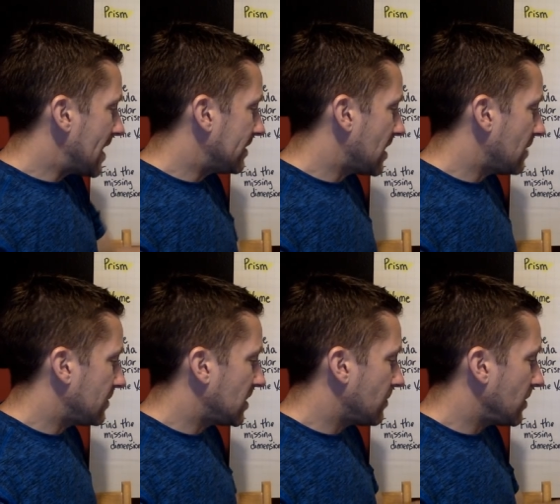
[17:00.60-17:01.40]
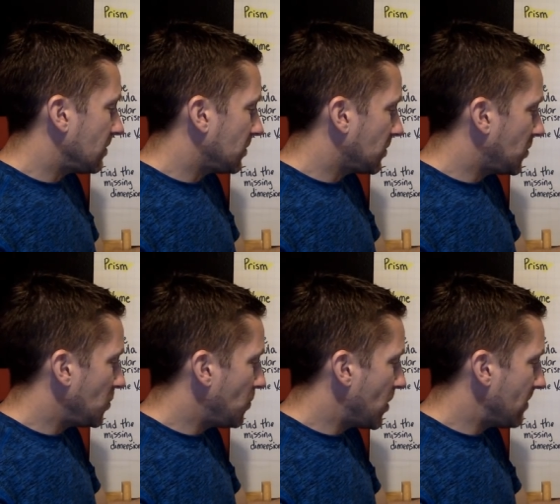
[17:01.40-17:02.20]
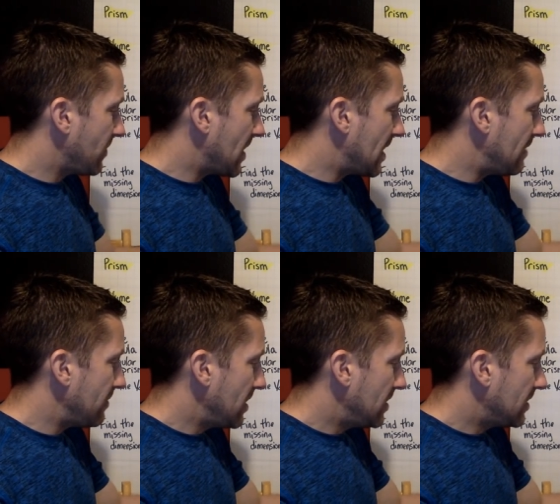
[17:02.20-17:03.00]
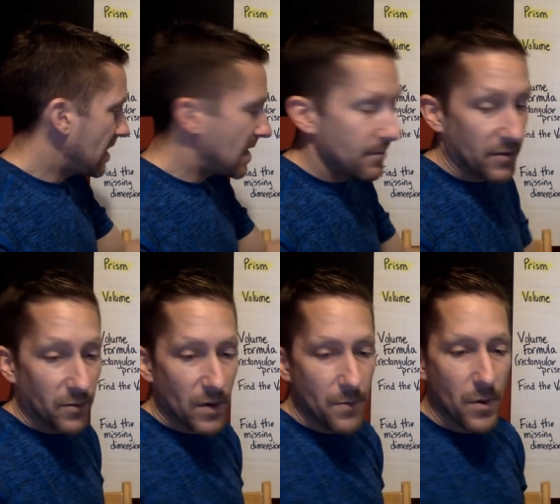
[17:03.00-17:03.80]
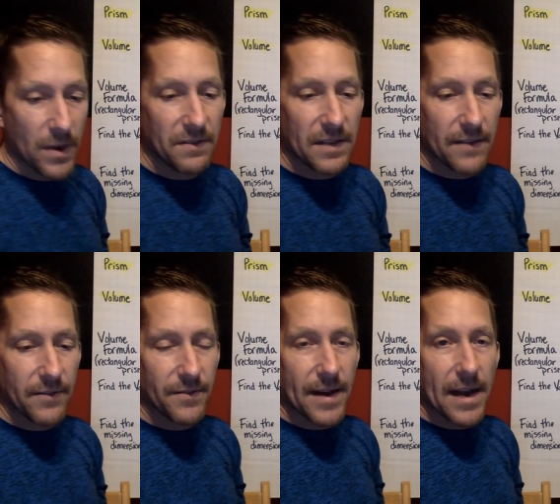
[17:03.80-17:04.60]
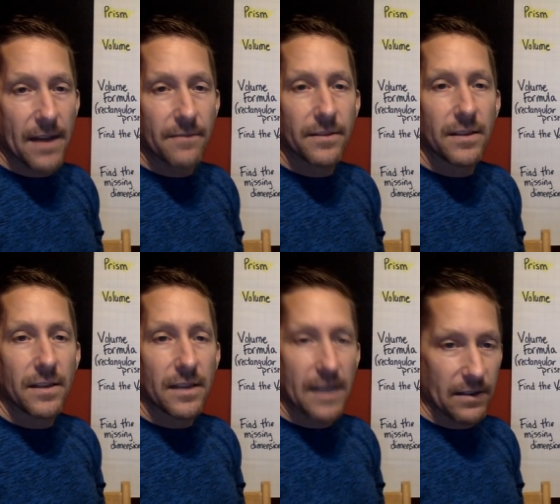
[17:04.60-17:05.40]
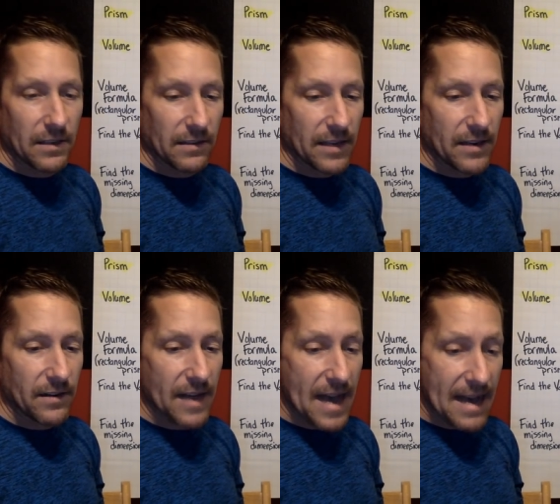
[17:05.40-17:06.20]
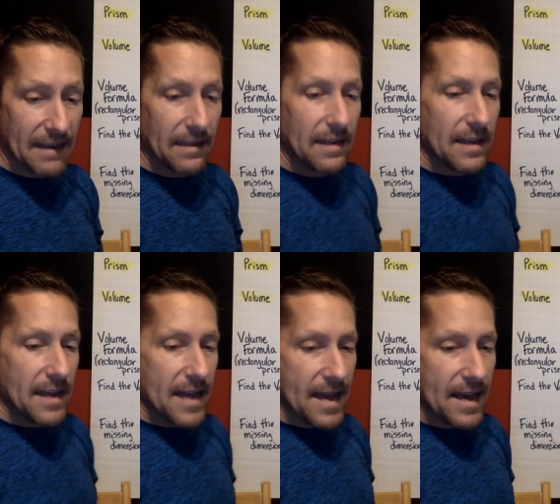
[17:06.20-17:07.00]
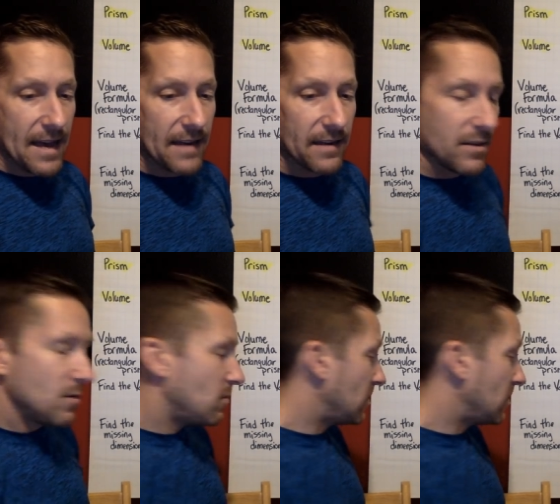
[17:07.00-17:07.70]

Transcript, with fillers: that times W. So 2.5 times 3.75. Calculator that, and you